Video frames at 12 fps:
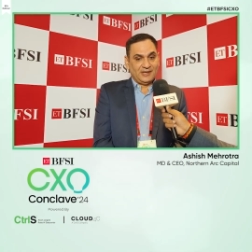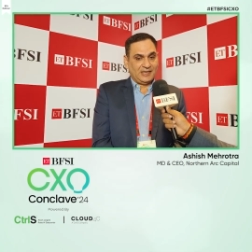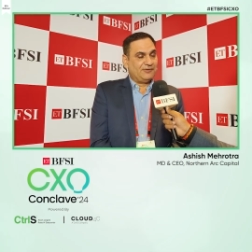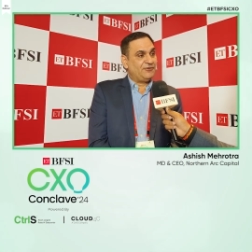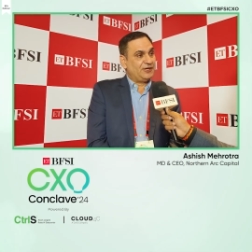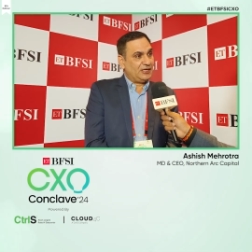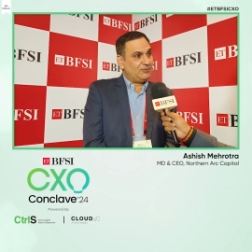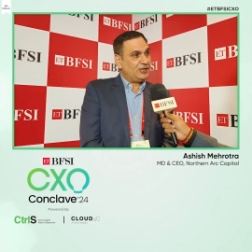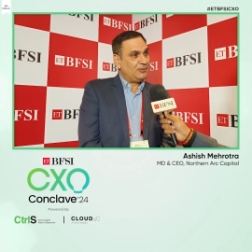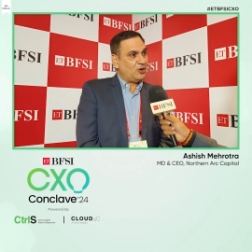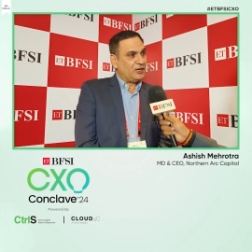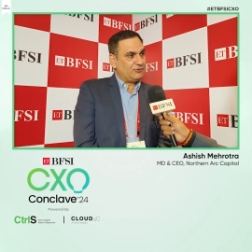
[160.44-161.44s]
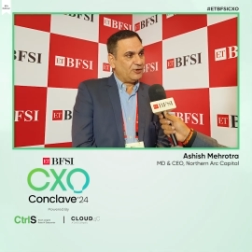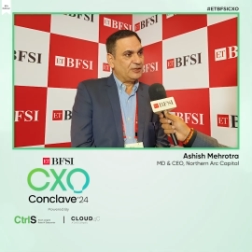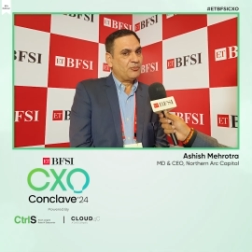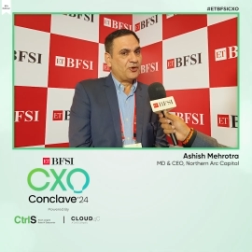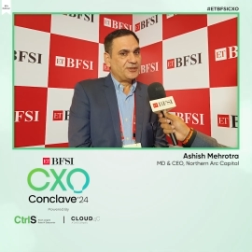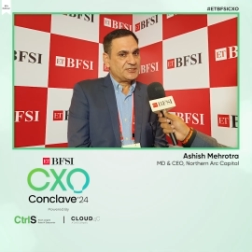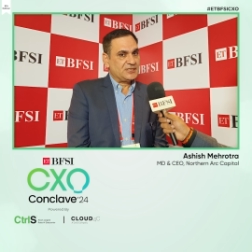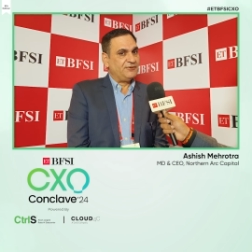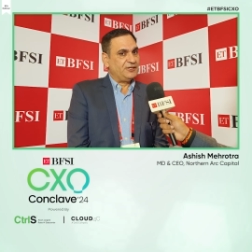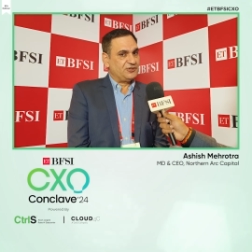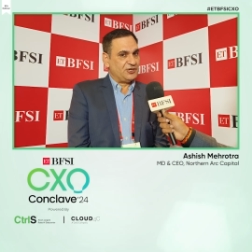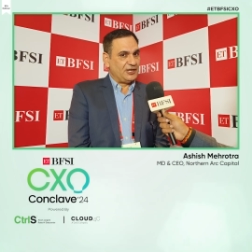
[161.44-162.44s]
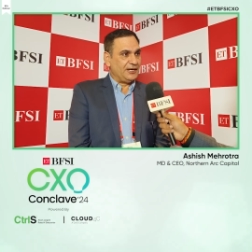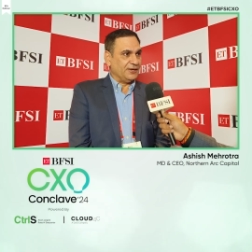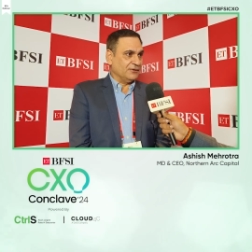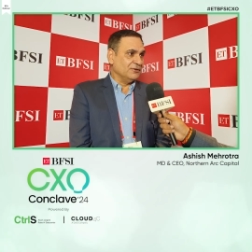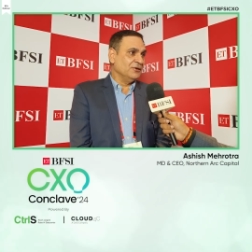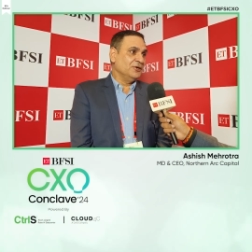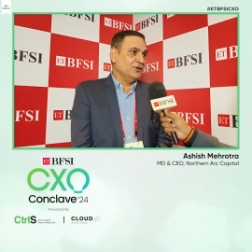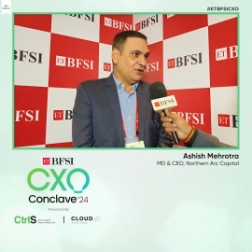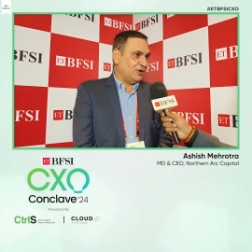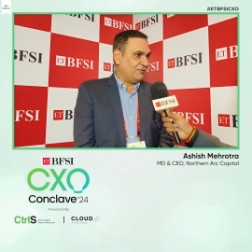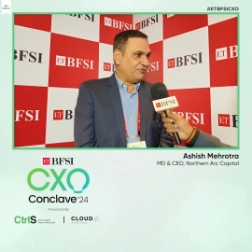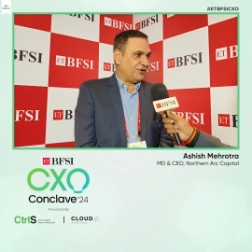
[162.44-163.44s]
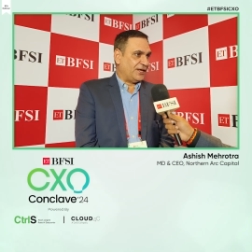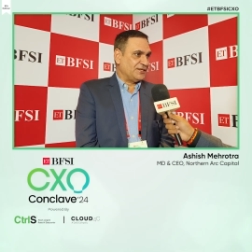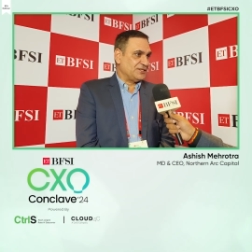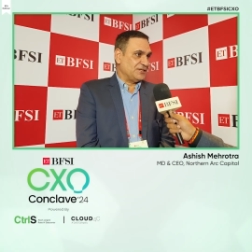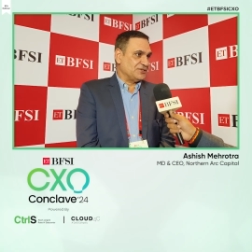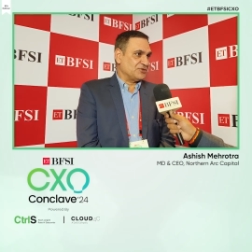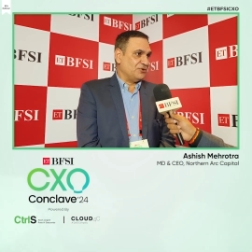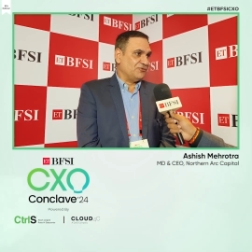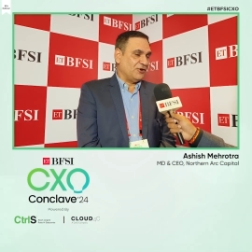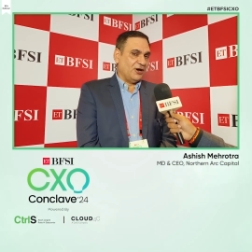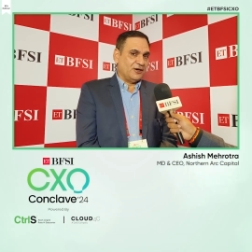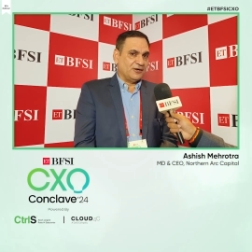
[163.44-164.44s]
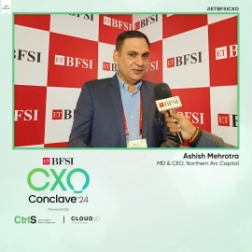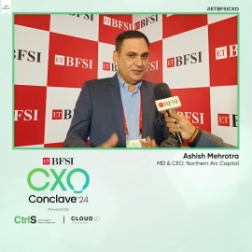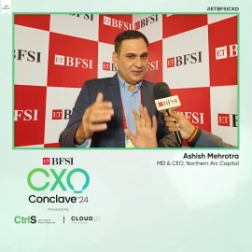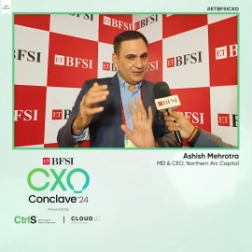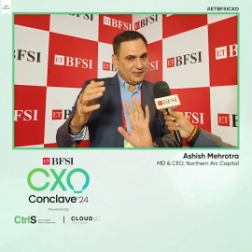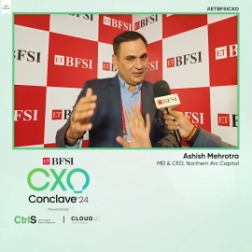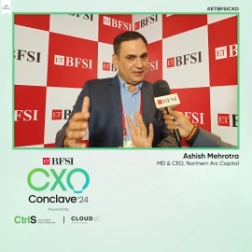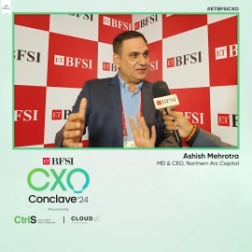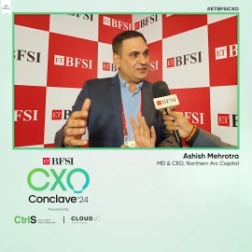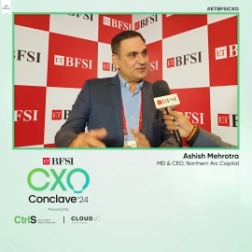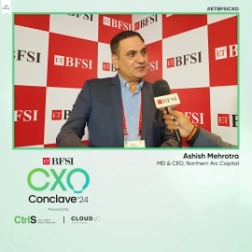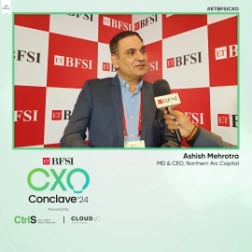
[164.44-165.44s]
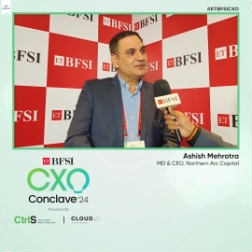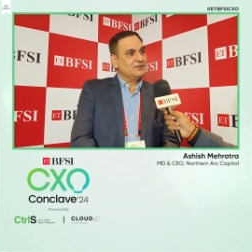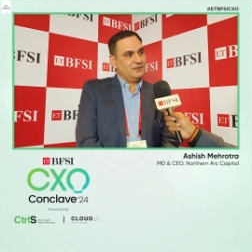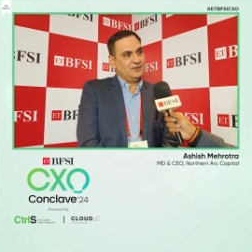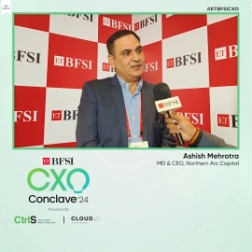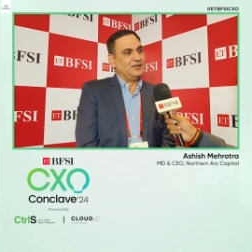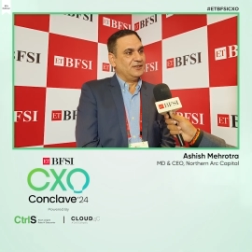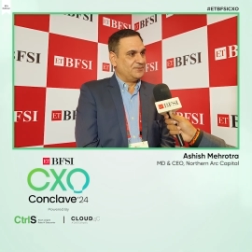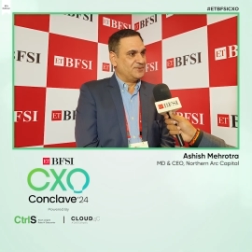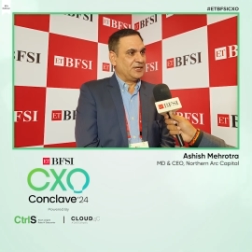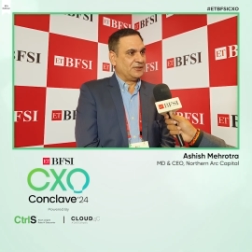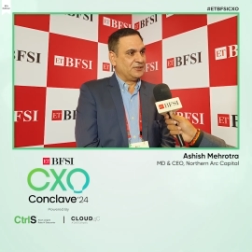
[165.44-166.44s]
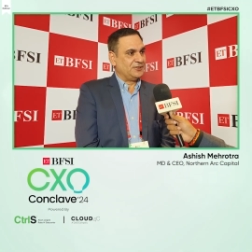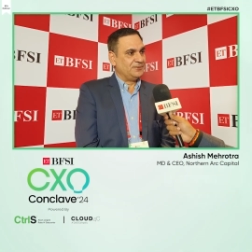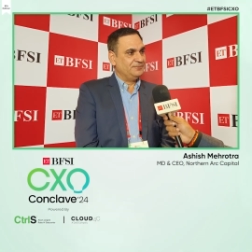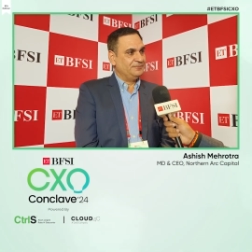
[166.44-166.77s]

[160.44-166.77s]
and have enabled about 1.7 trillion of financing so far in this uh, sector.